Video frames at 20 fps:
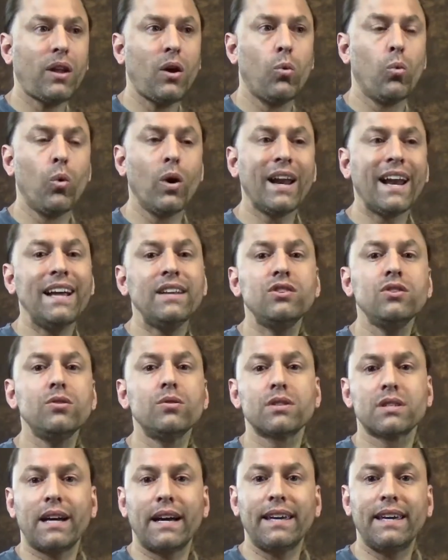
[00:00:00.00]
What I do
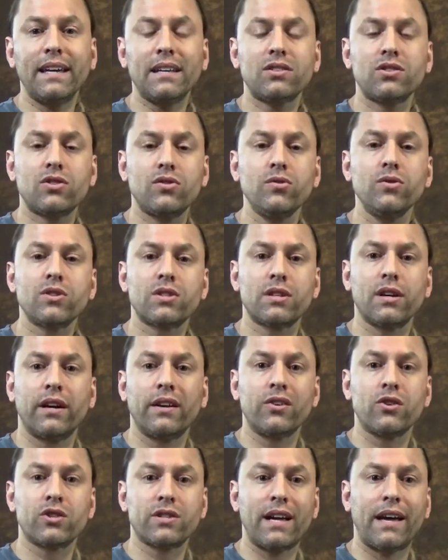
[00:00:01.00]
is I get students to
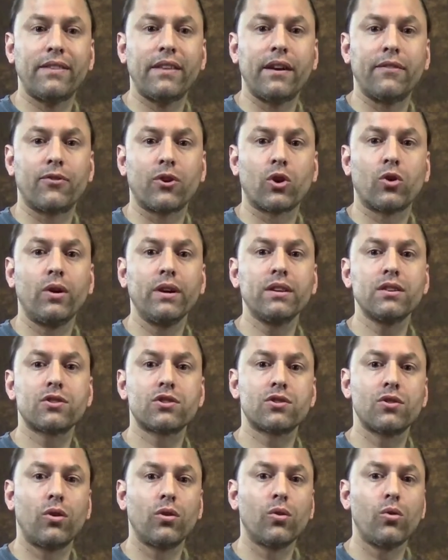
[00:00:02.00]
understand that if they're going to
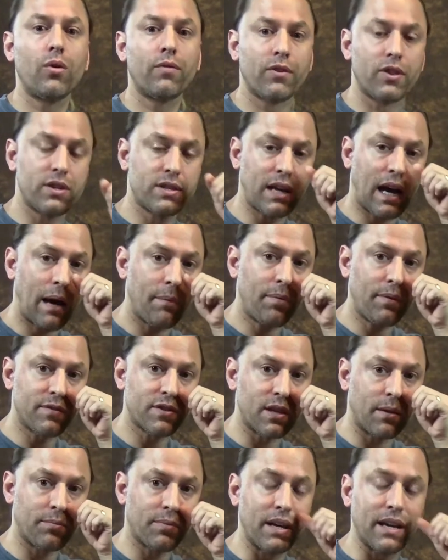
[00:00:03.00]
solo over the top of
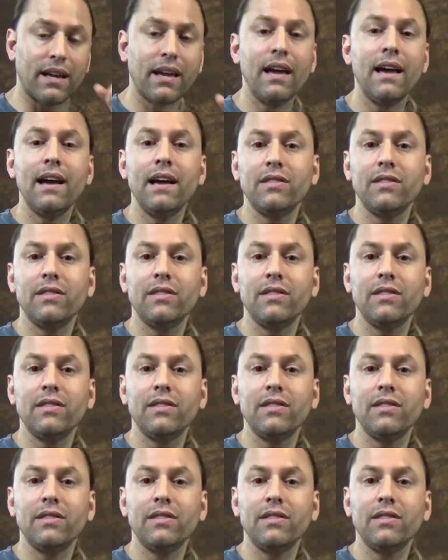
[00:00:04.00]
something,